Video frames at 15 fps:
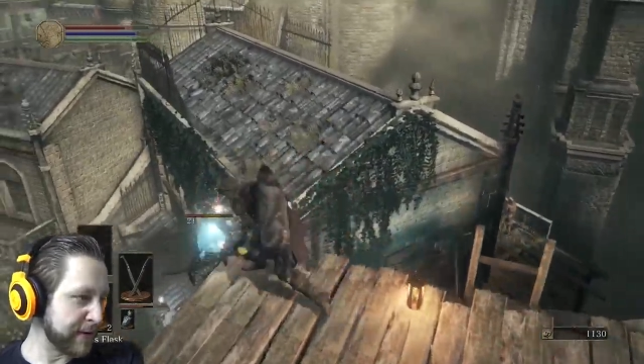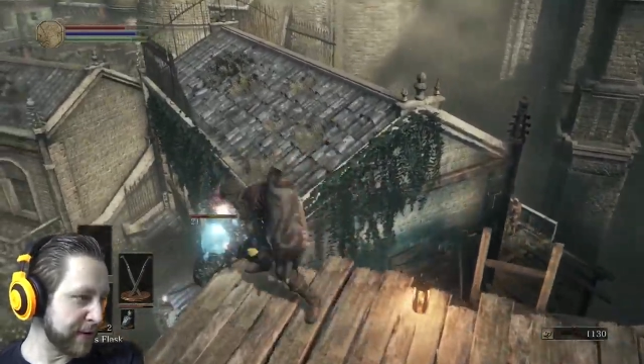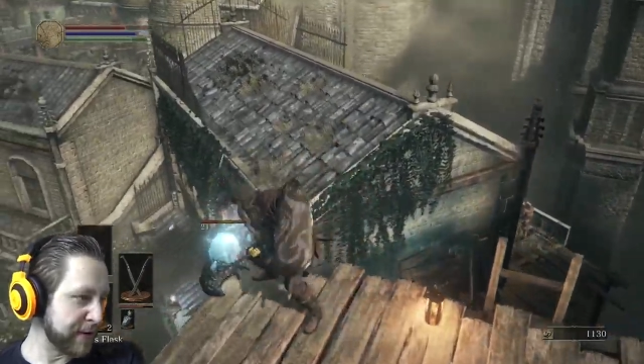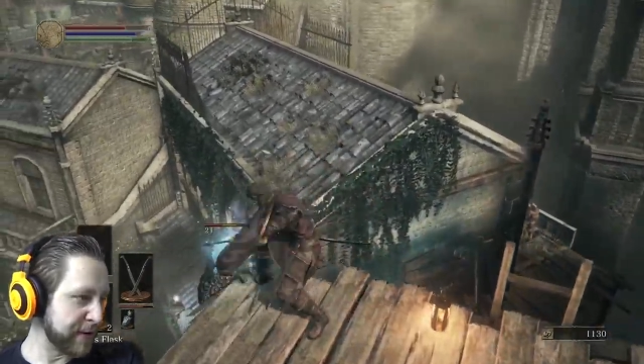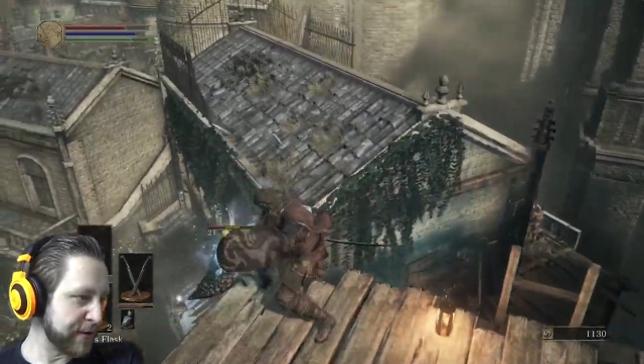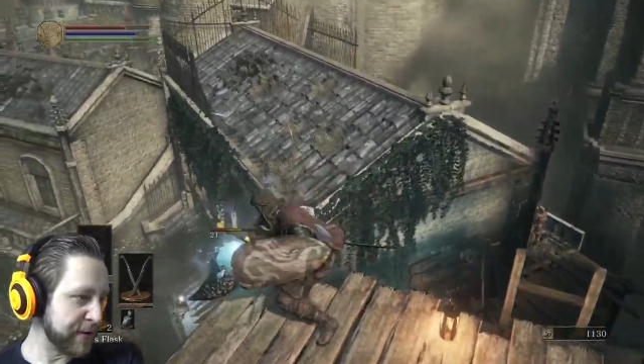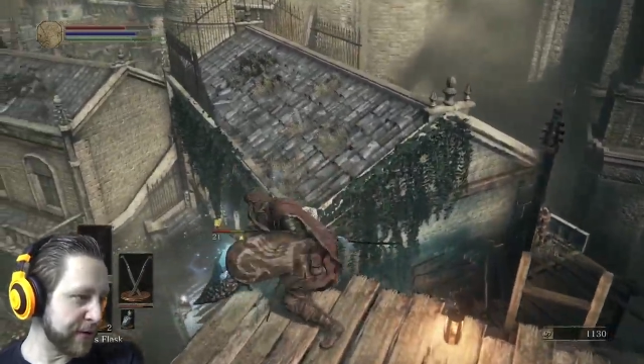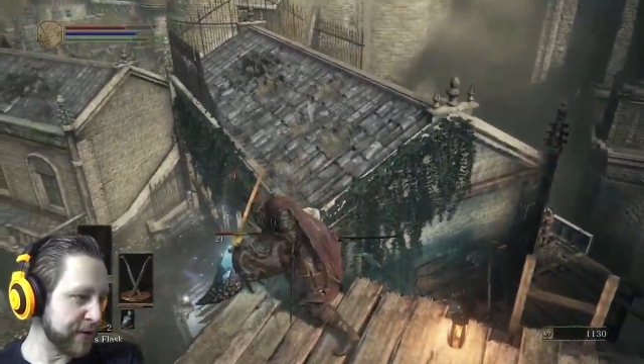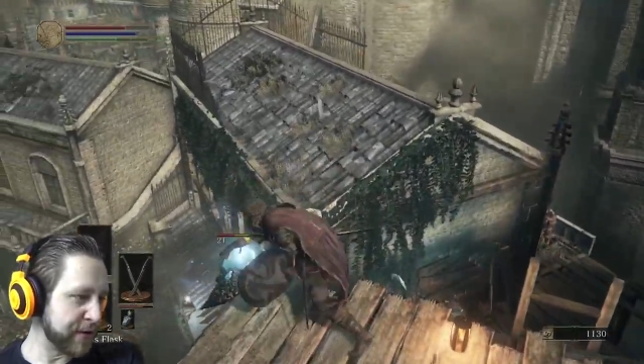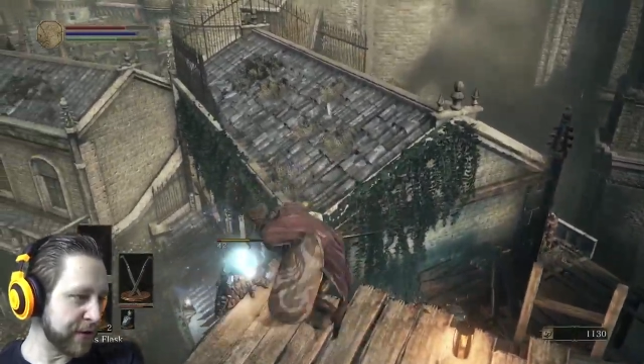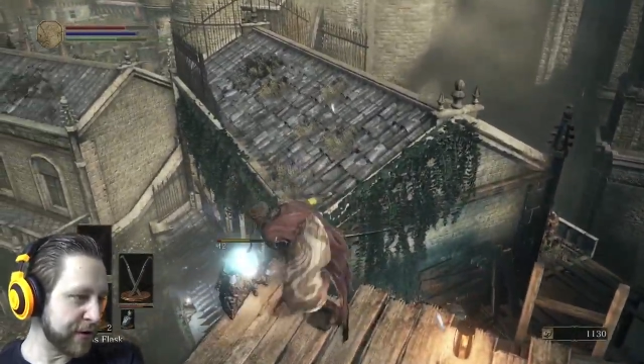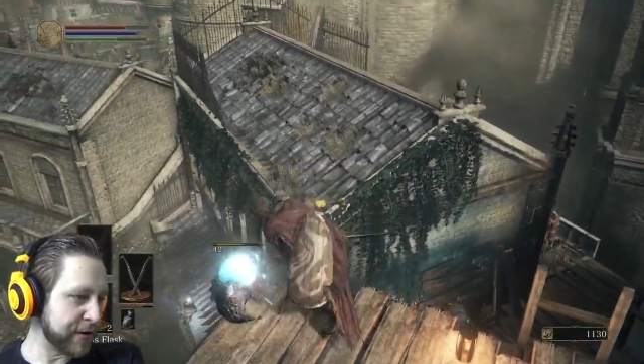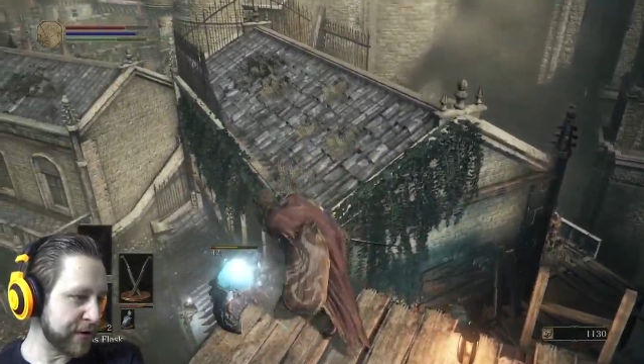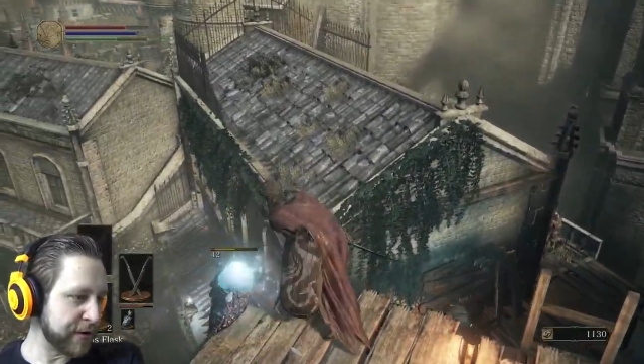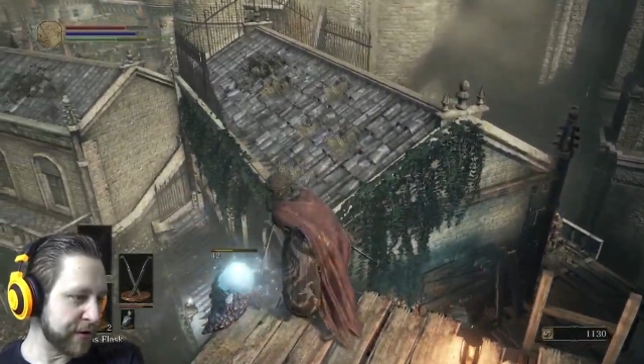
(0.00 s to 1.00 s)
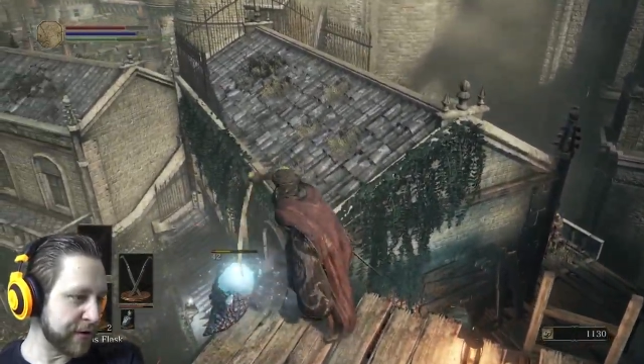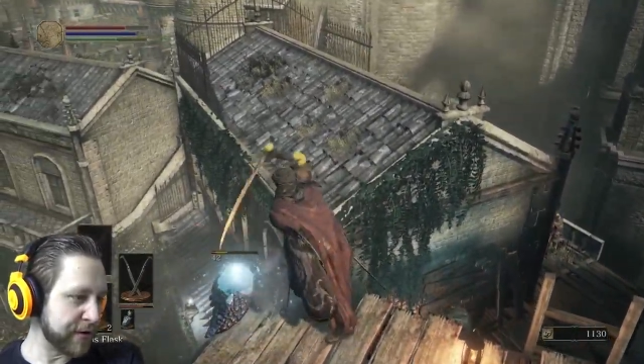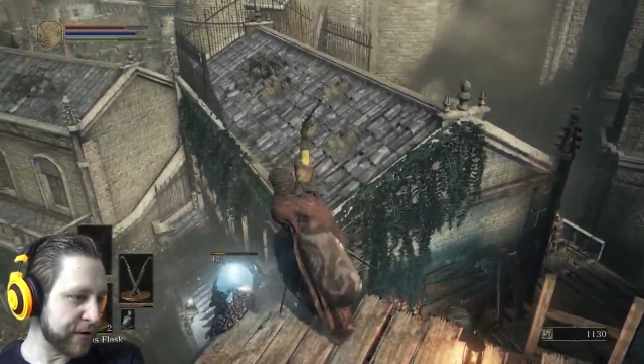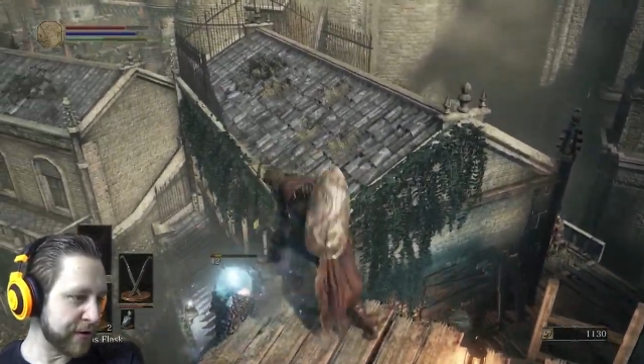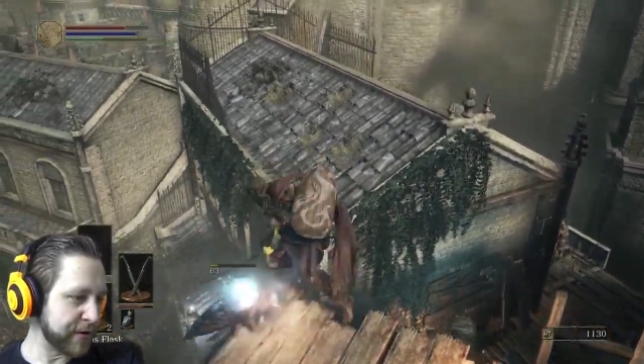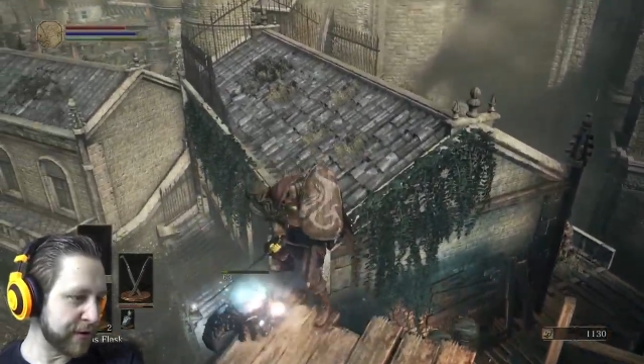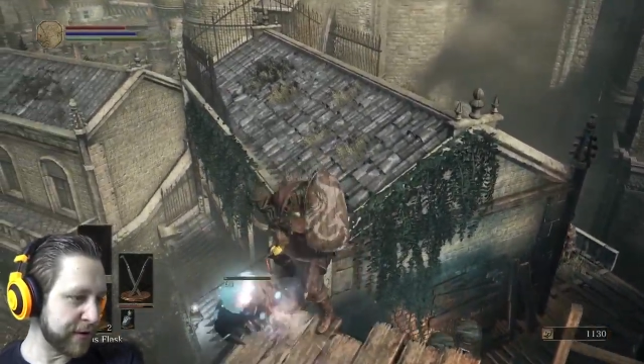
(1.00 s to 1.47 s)
no, no, no, no, no, no,
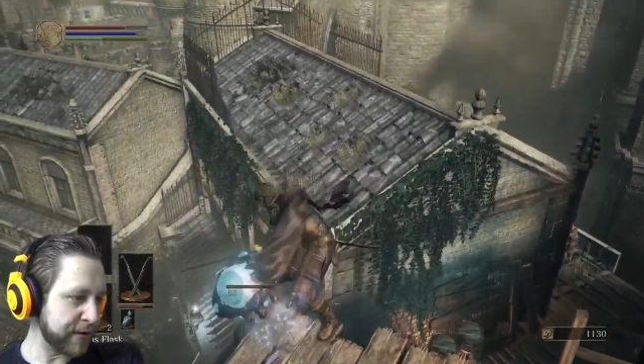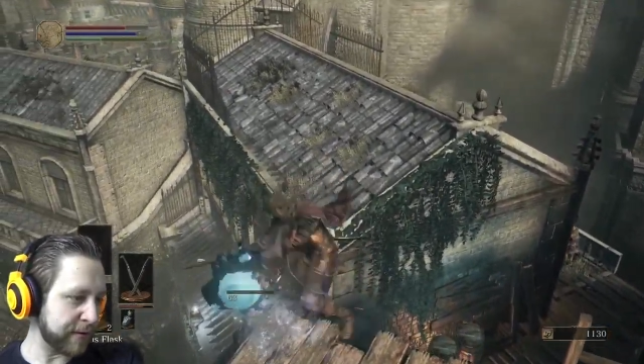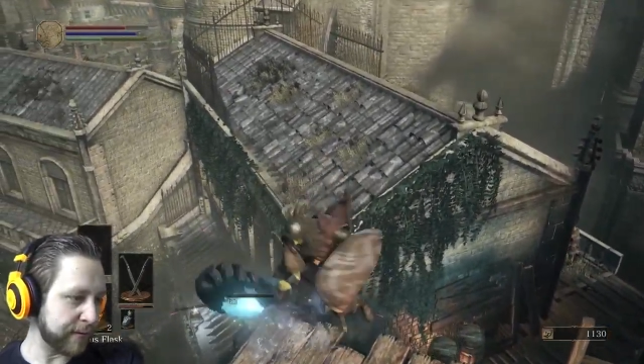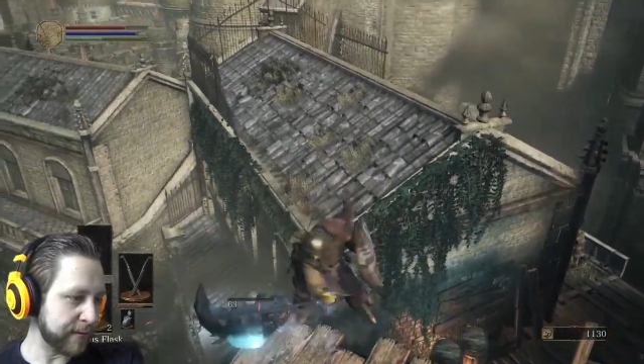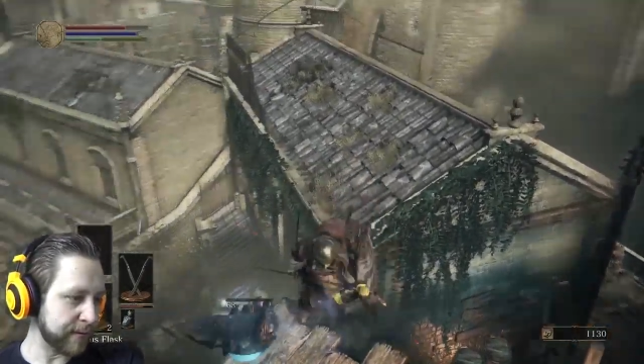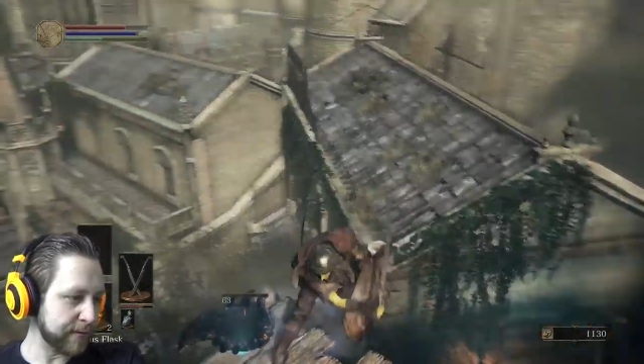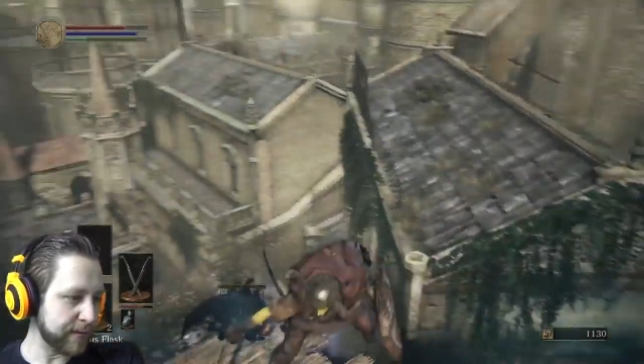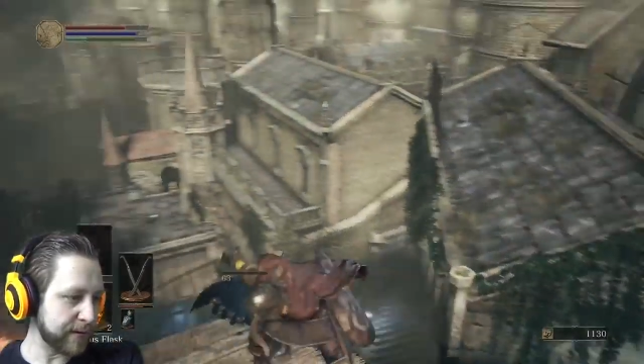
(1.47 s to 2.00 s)
no, no, no.